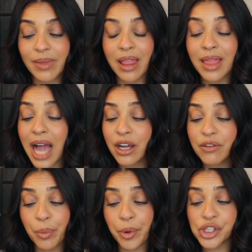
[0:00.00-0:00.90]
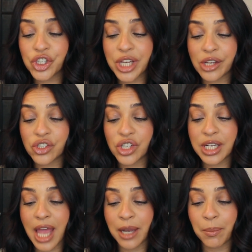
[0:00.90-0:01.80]
Lack of
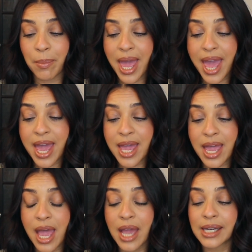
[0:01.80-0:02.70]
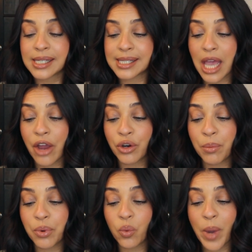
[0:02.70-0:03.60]
appreciation and pay,
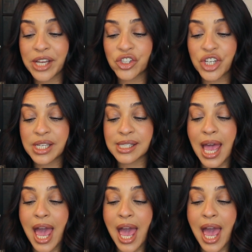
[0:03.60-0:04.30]
terrible wages.